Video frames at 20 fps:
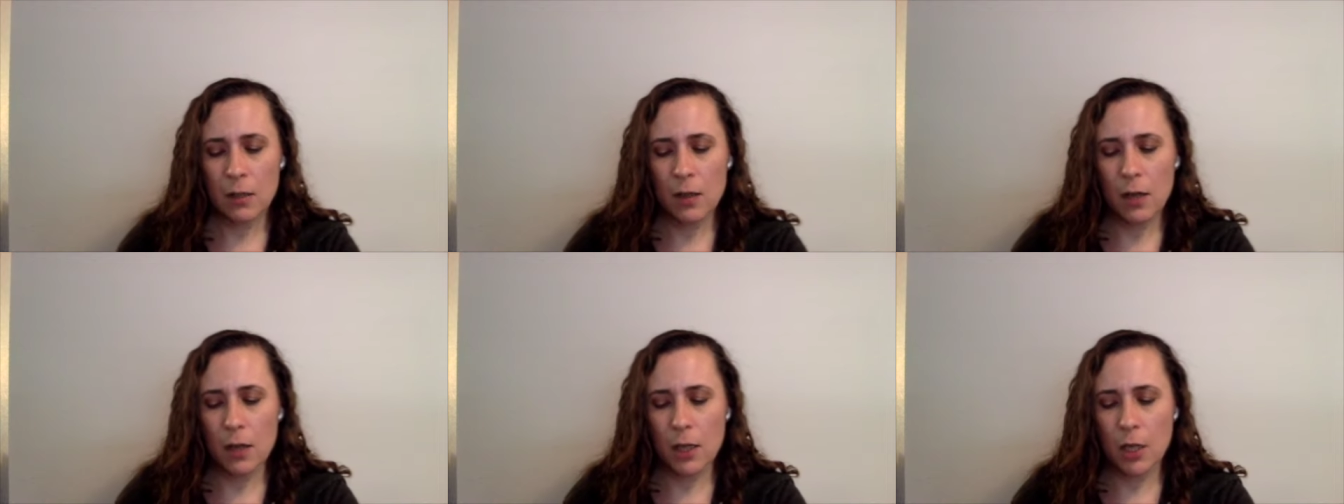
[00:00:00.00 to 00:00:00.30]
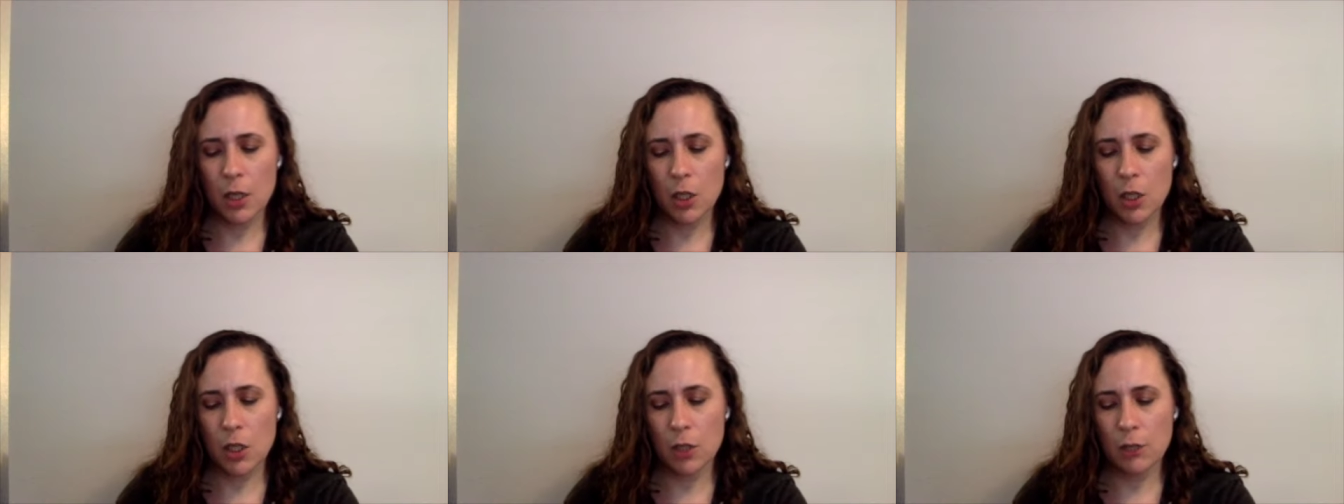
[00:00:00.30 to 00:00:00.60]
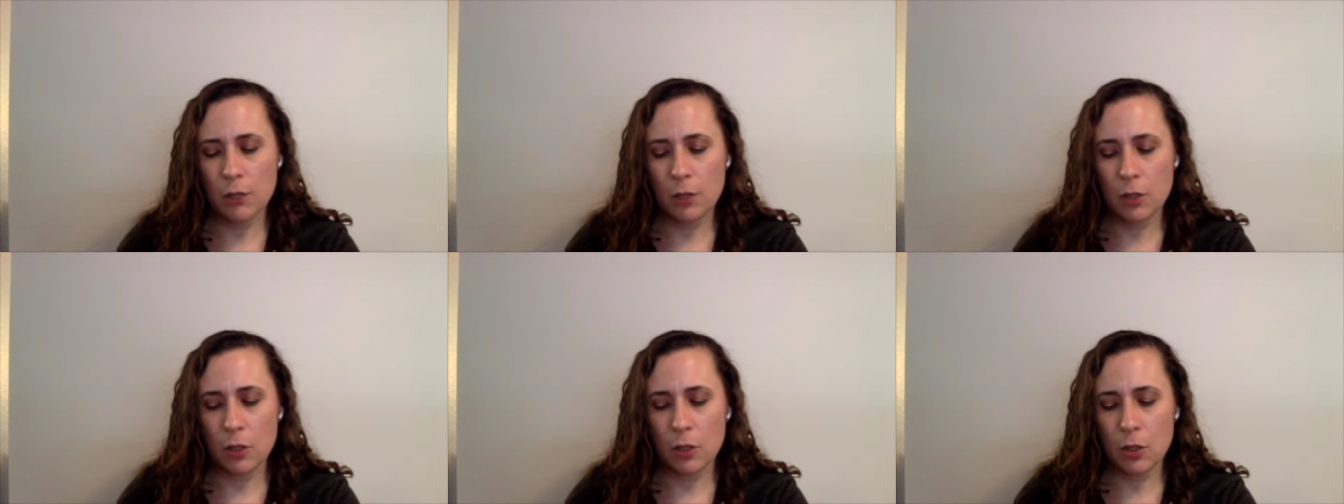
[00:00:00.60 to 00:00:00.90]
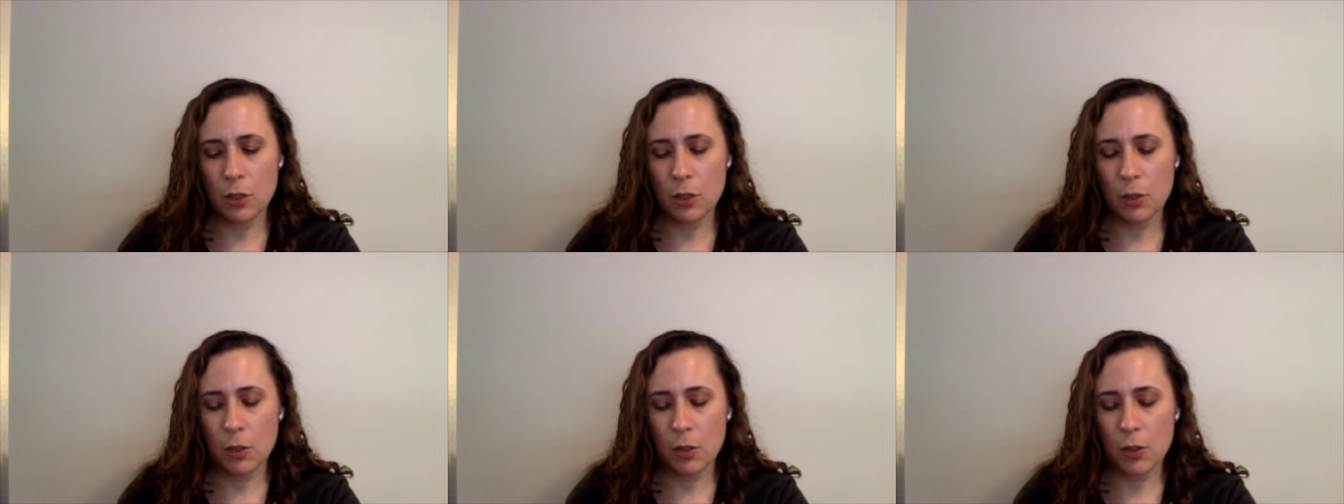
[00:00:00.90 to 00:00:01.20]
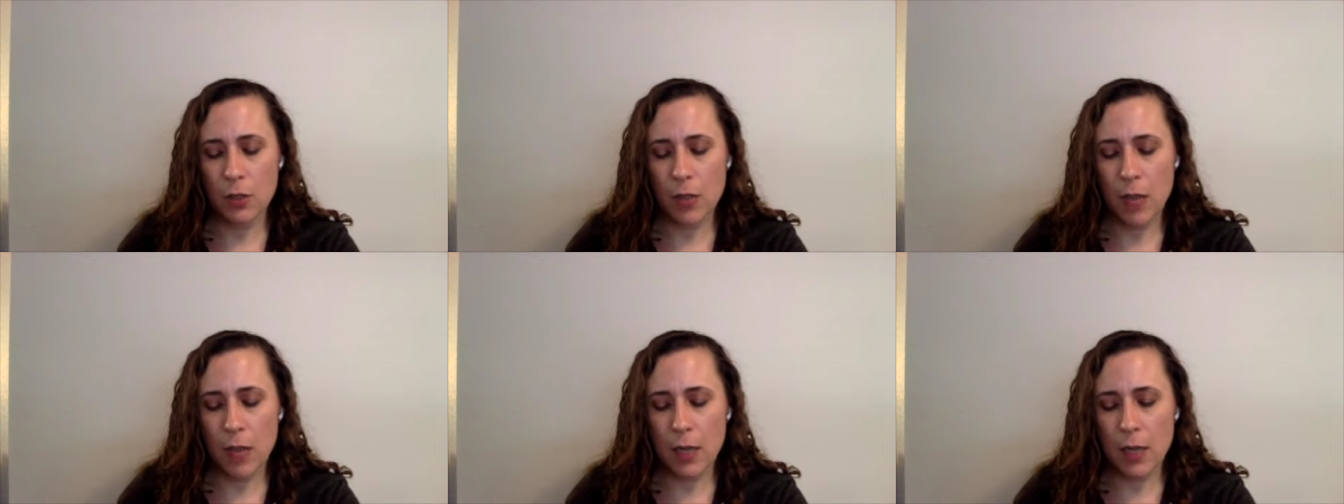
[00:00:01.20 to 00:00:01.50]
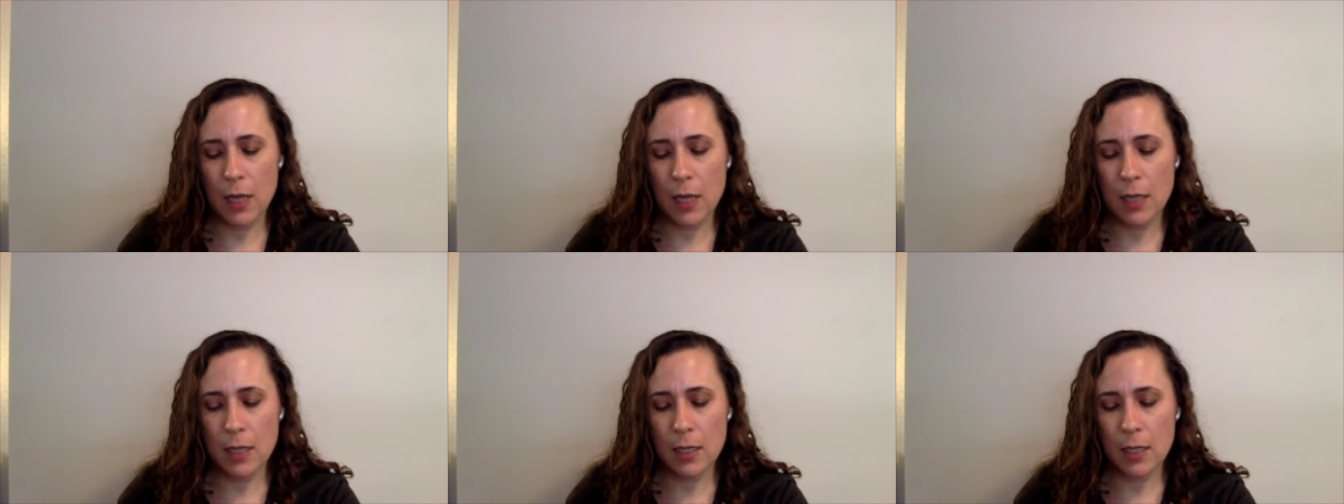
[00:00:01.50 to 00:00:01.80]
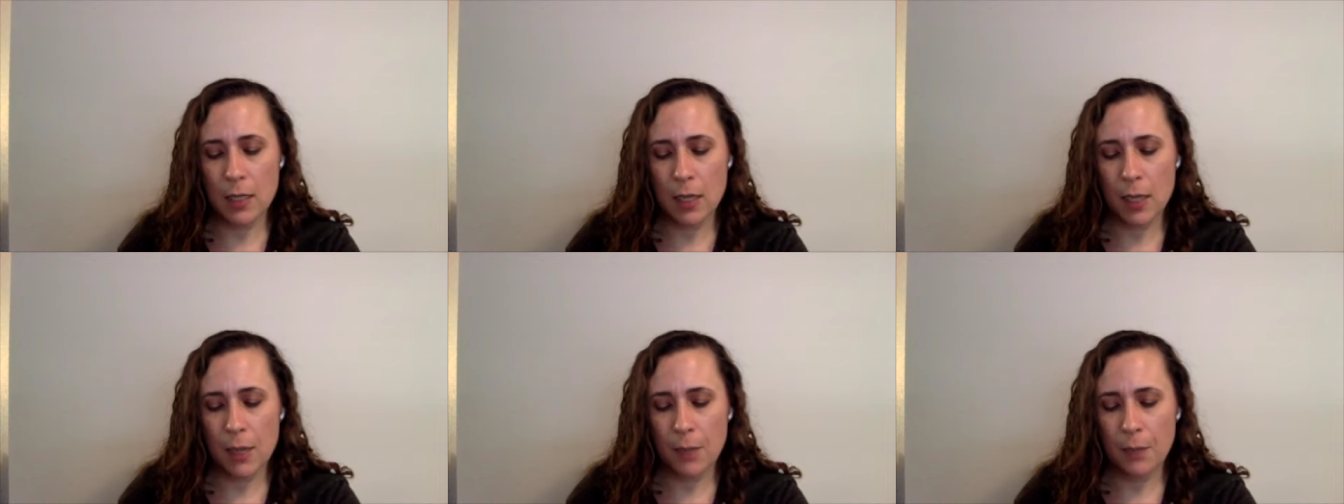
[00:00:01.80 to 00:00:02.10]
Nadia shifted her shoulders
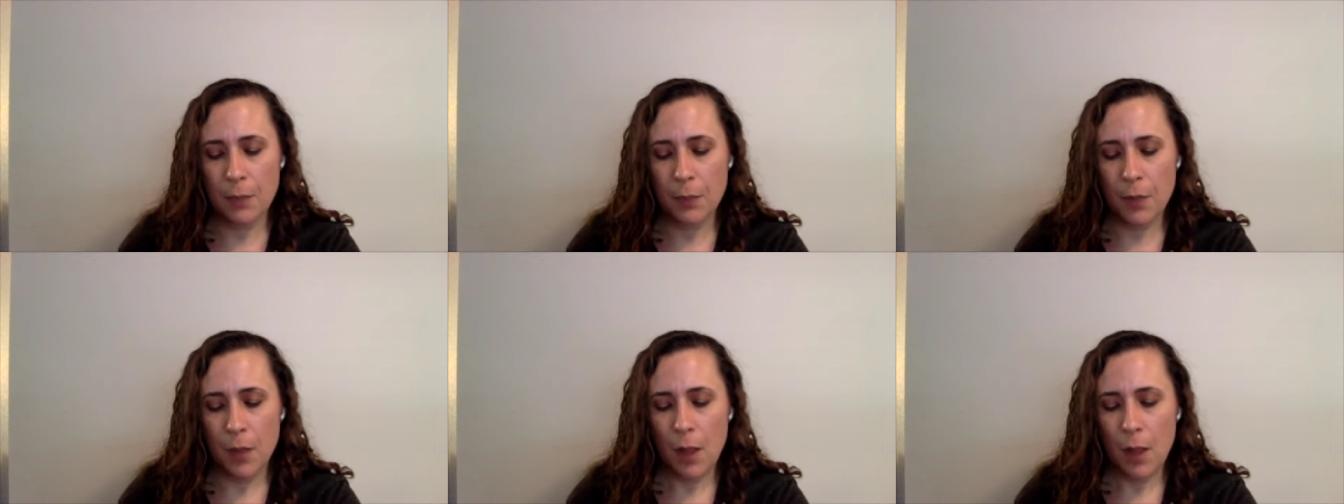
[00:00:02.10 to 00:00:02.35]
uneasily.